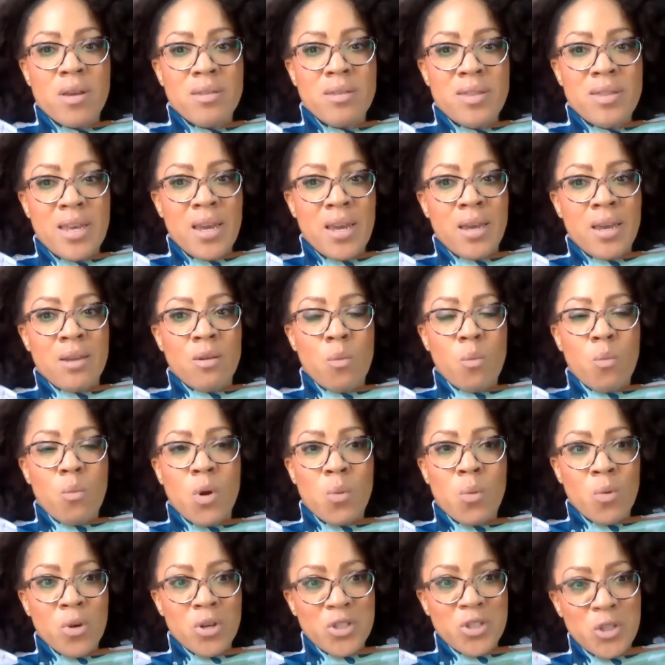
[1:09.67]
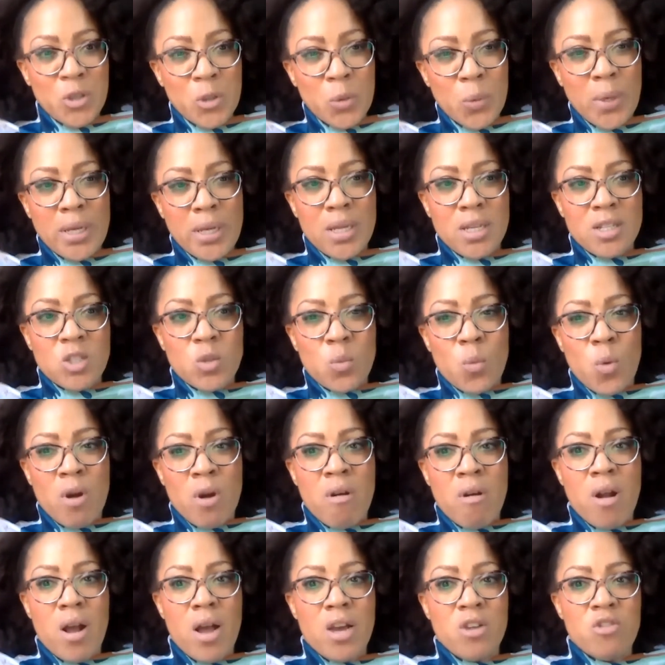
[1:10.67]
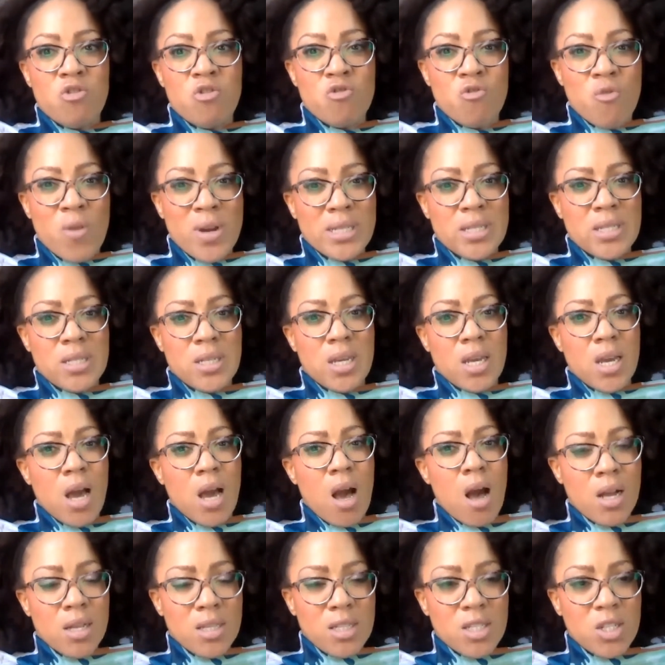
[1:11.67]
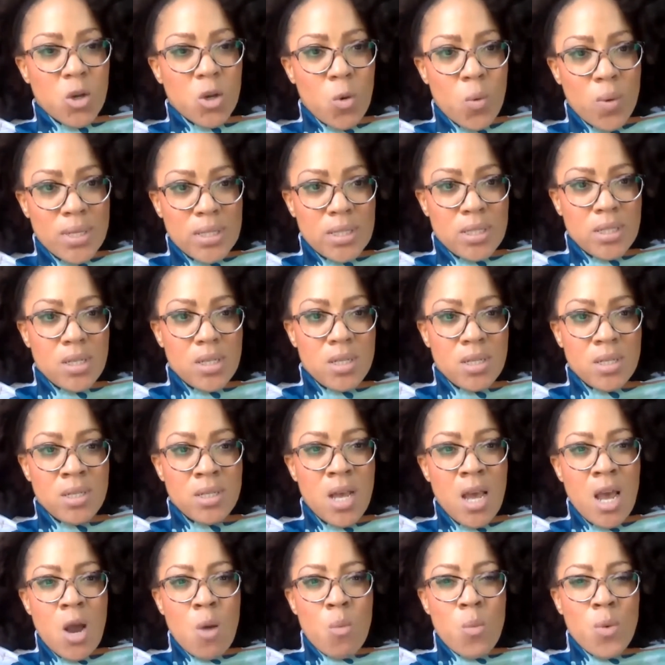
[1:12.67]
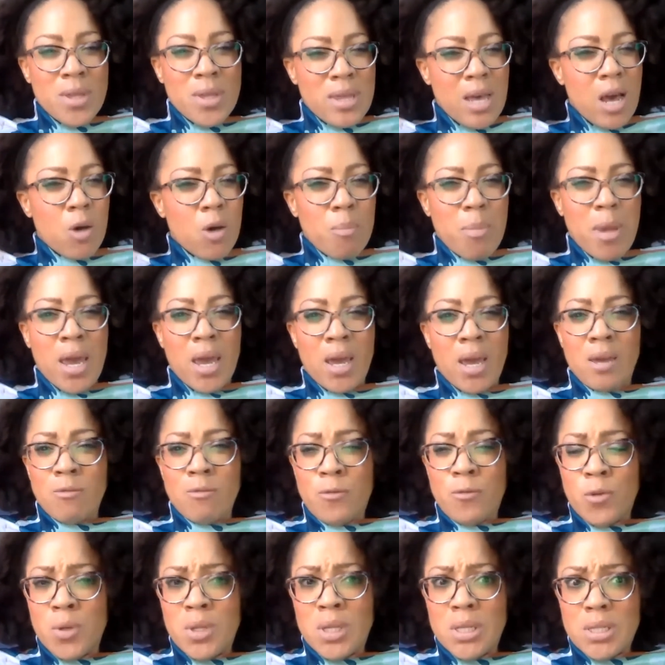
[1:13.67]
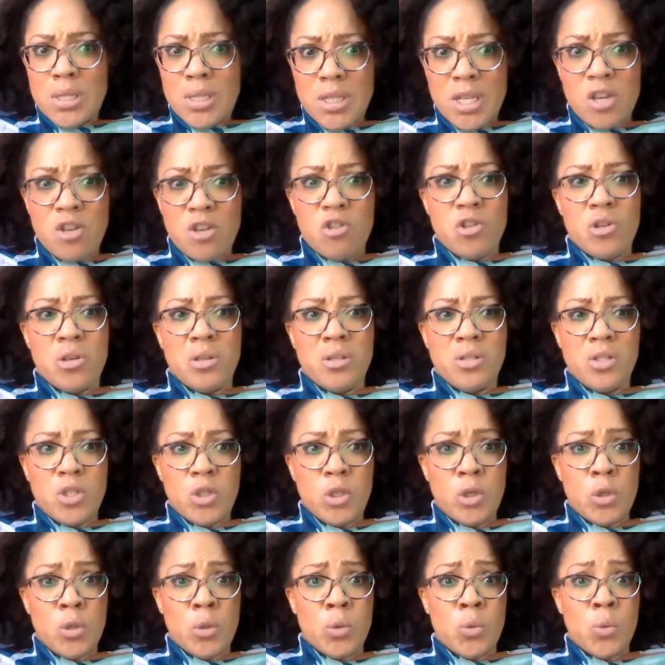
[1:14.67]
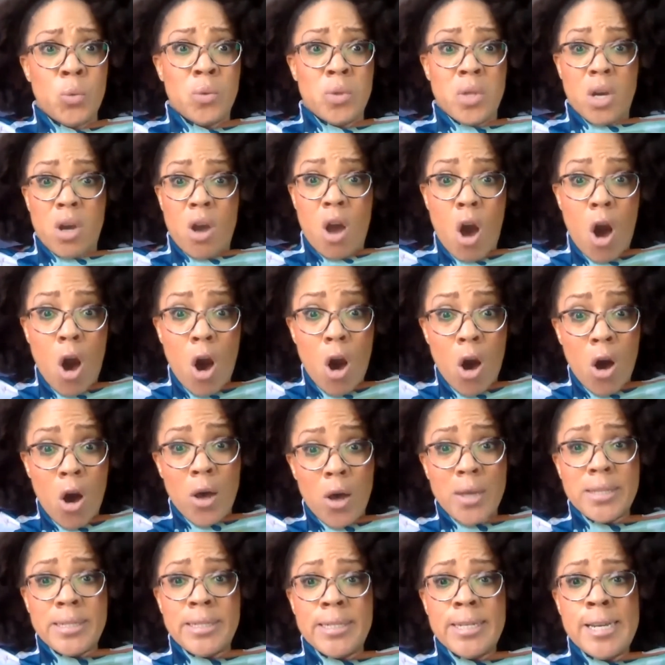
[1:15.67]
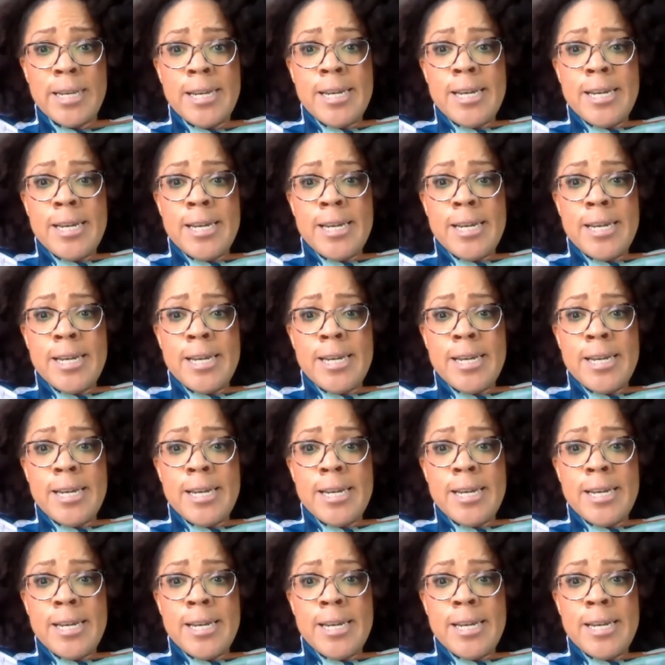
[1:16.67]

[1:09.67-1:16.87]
then what we're doing is we're addressing consequences without paying full attention to the cause.